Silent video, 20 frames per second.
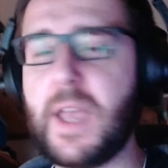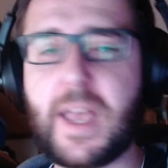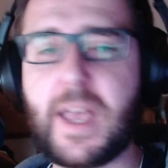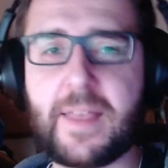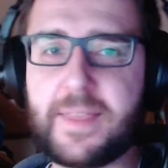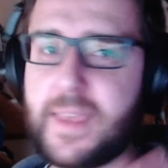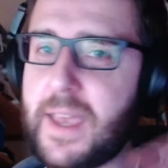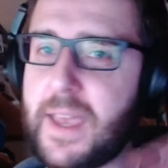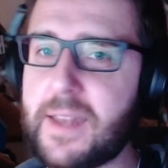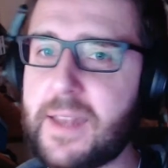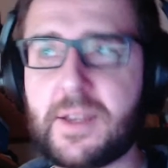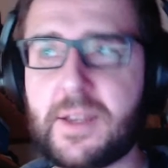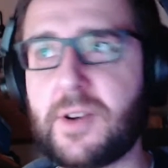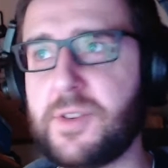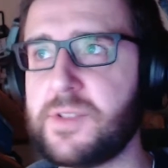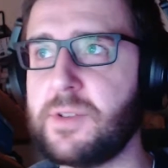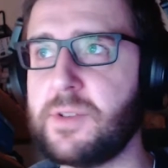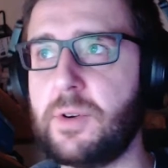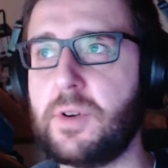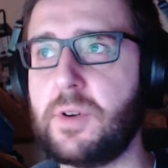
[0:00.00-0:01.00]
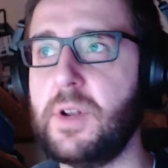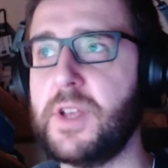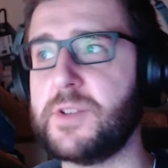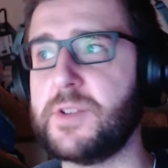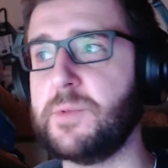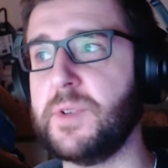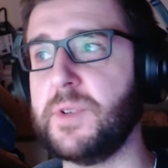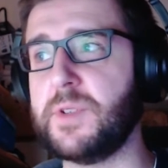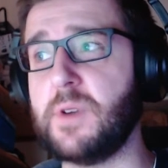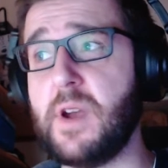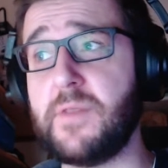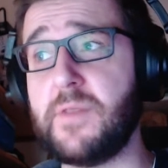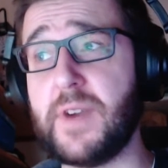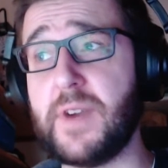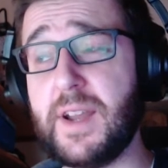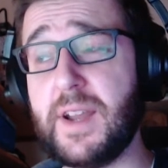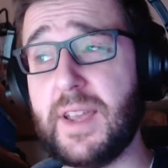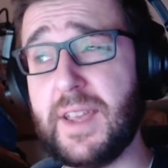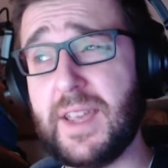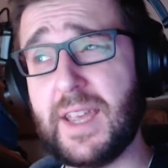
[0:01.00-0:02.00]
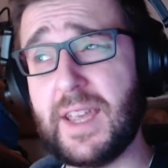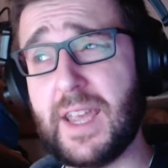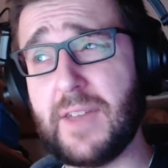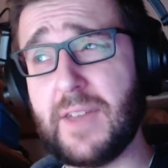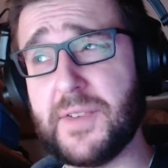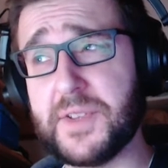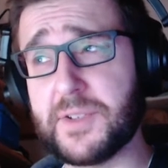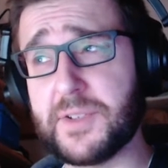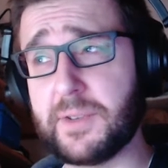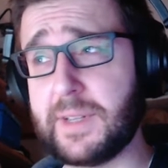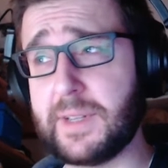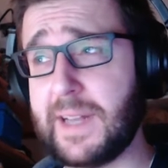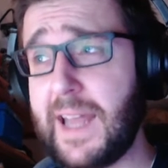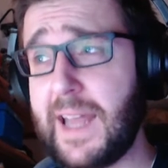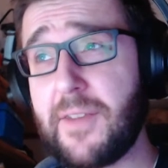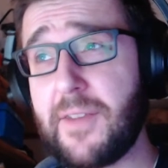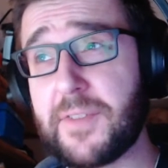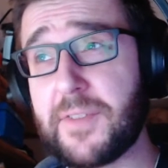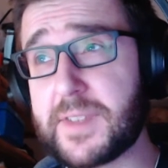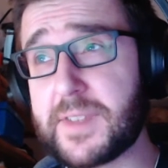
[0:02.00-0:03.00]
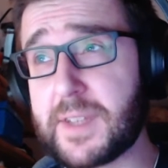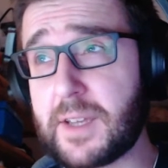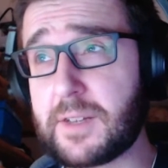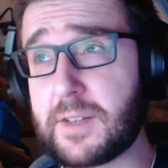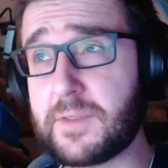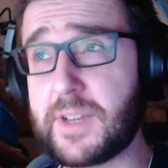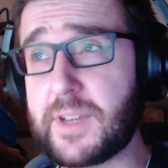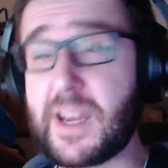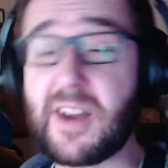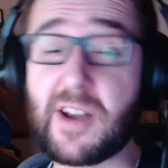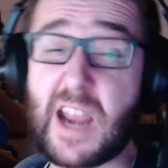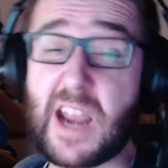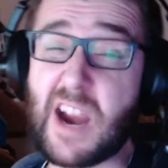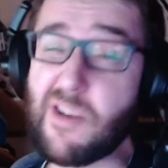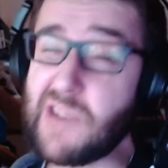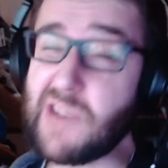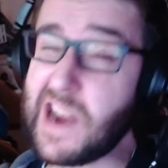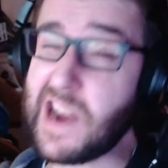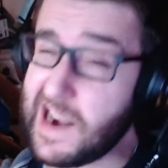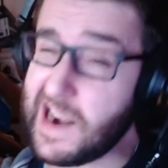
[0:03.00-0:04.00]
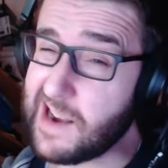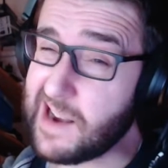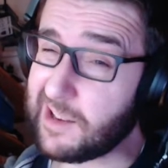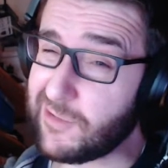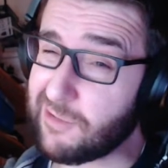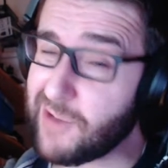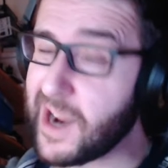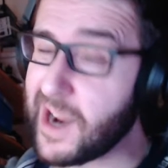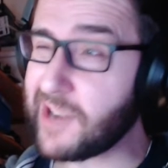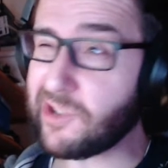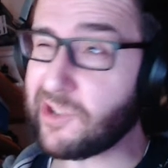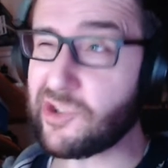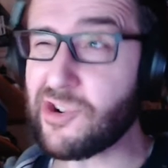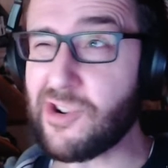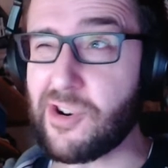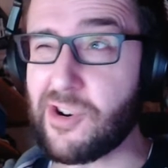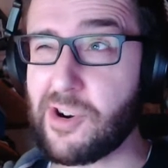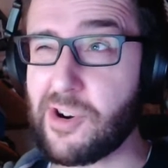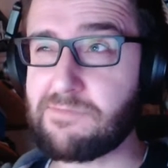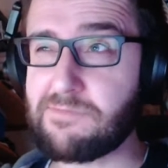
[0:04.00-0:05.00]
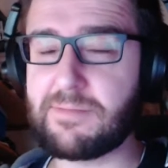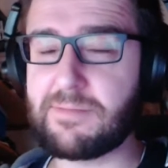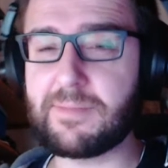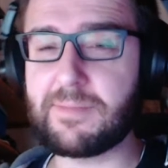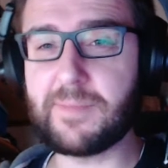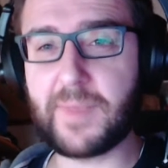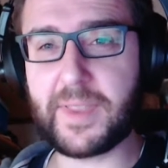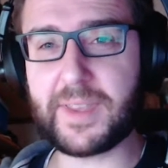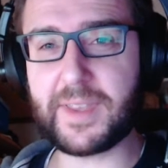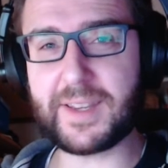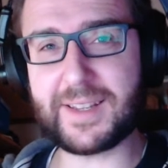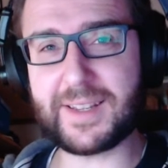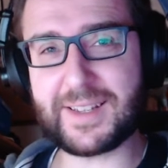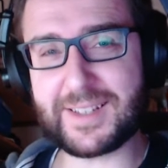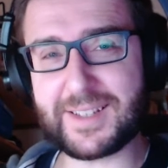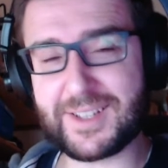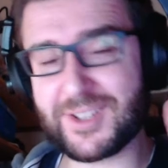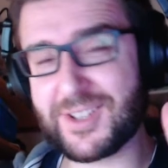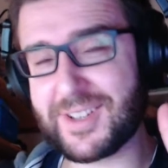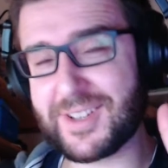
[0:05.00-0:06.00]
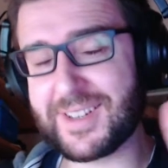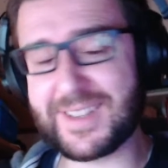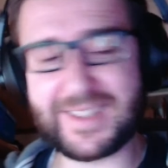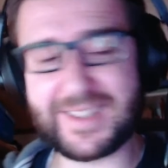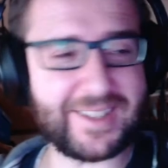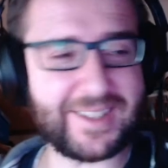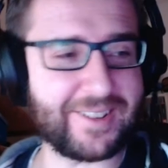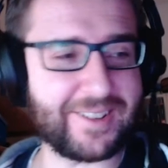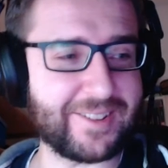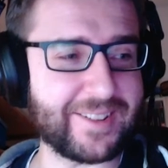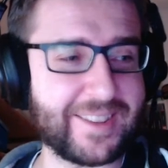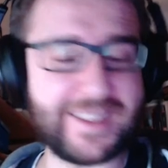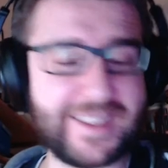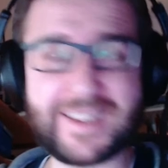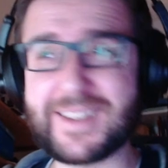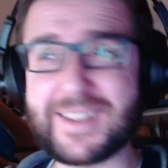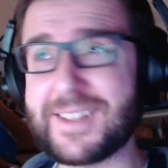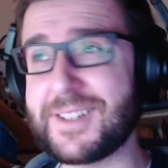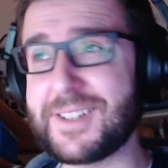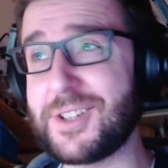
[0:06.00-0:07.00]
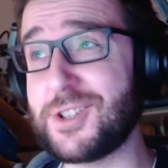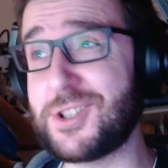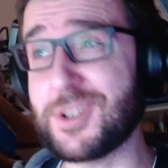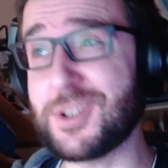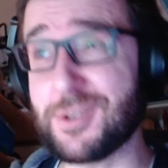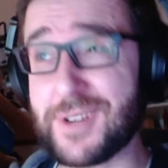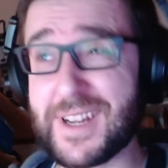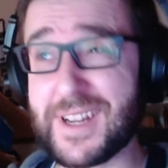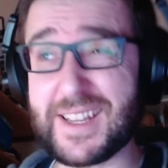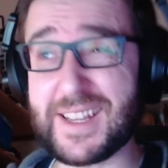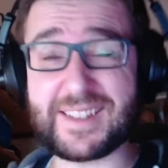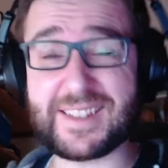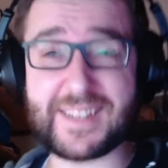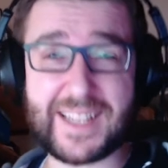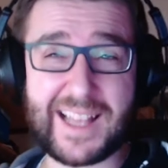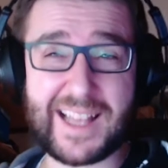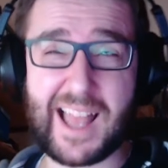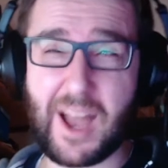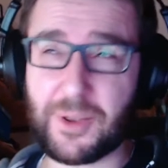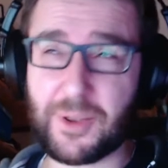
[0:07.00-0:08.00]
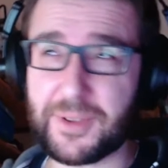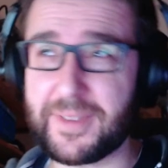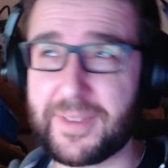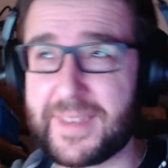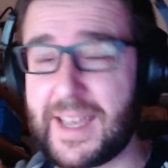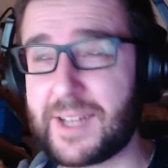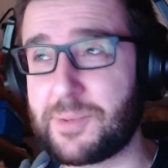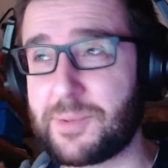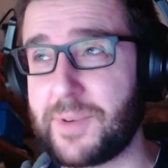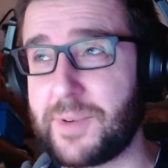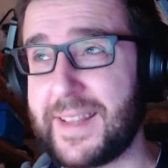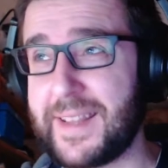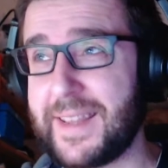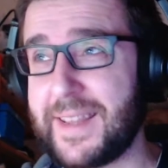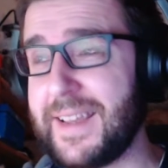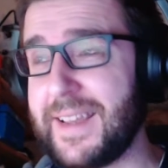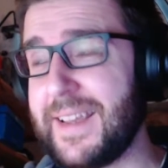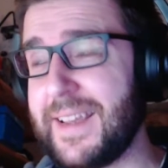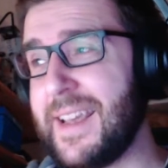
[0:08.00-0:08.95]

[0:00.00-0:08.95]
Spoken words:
And then there is no collision whatsoever. If it's on the left side of the area, we're not quite sure. The jury is still out on that one.